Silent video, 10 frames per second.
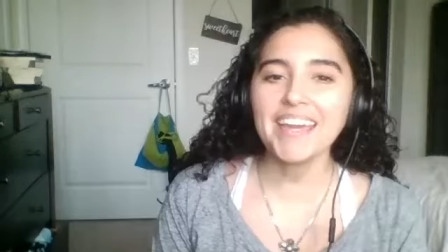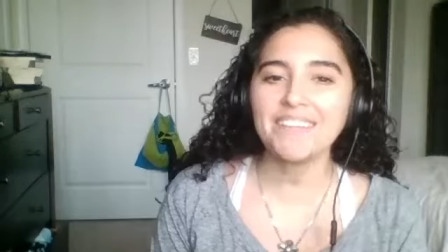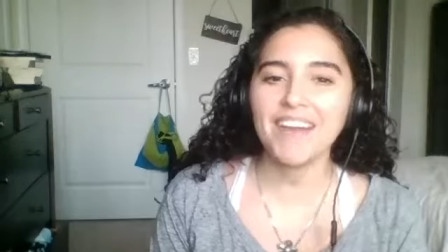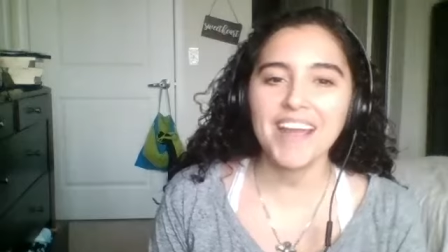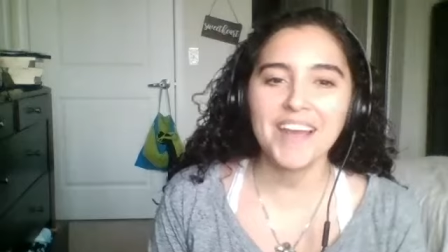
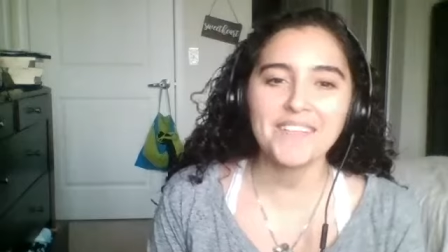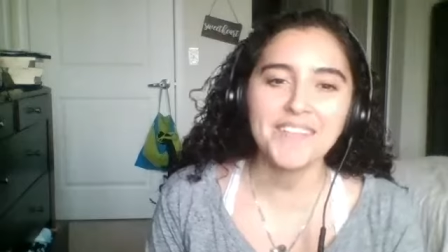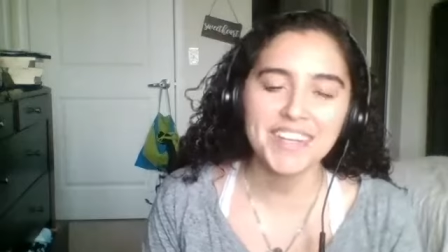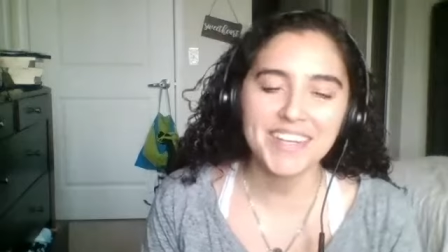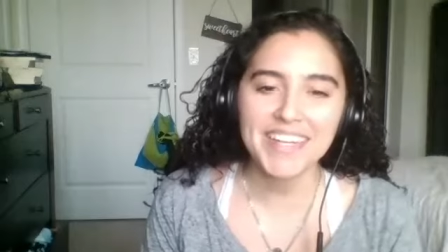Ray, I'm
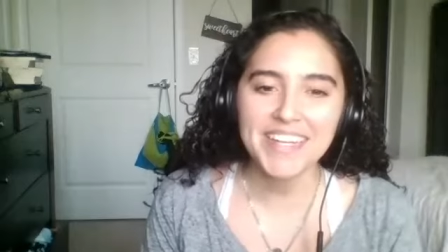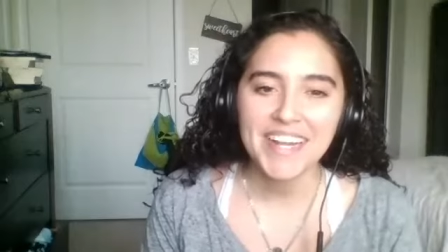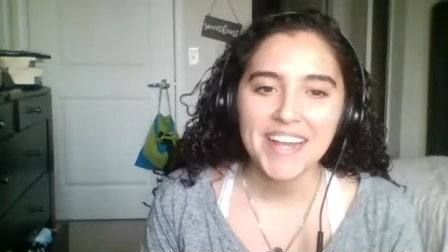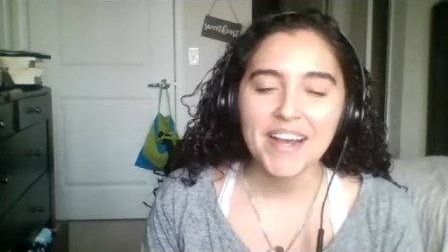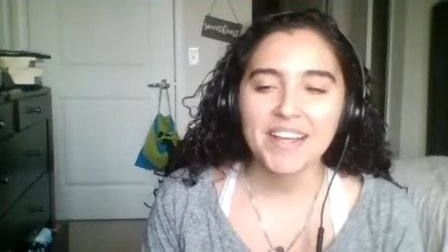good.
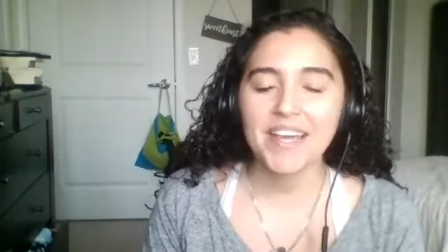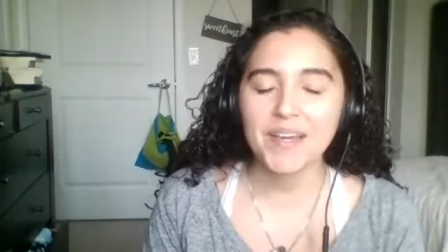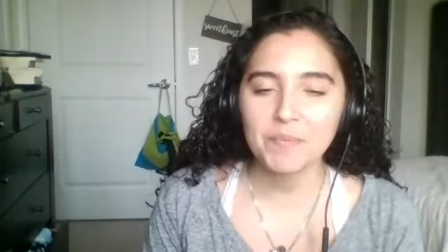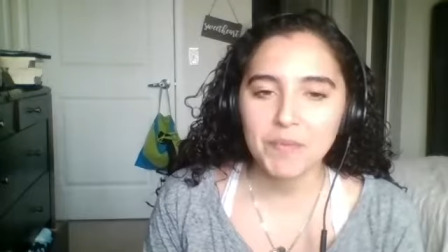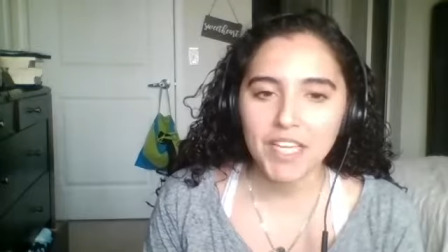
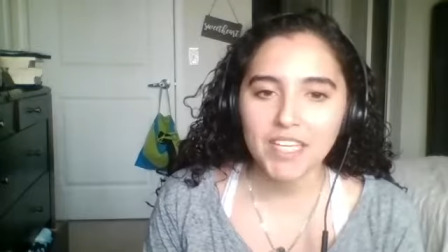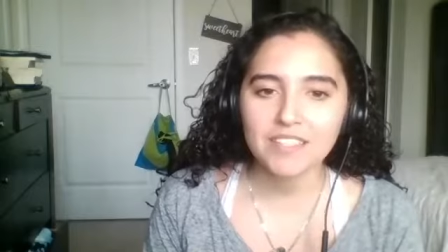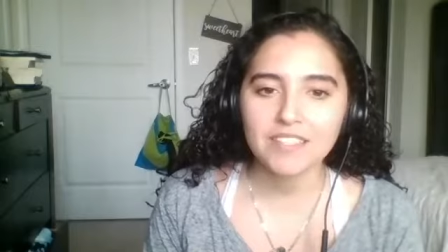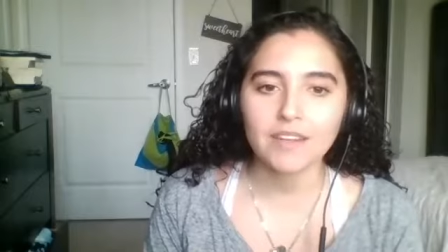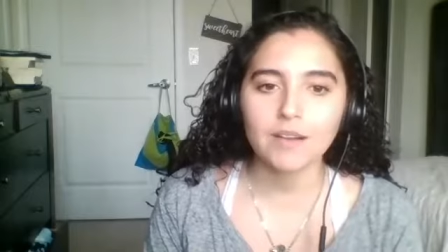Can't
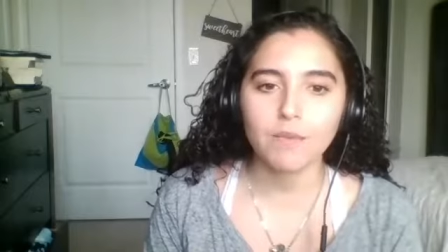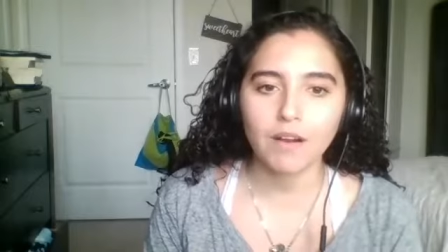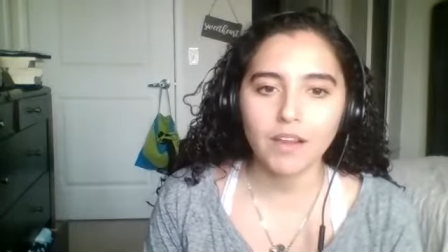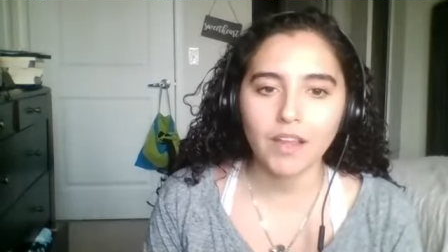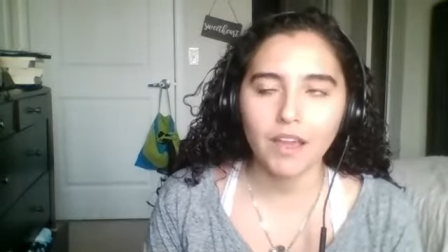complain, still
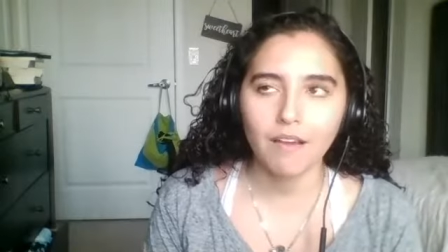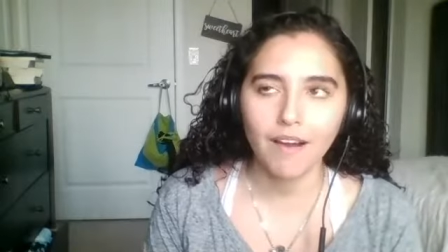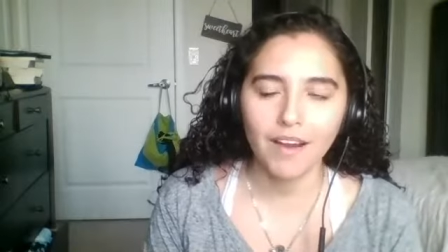working,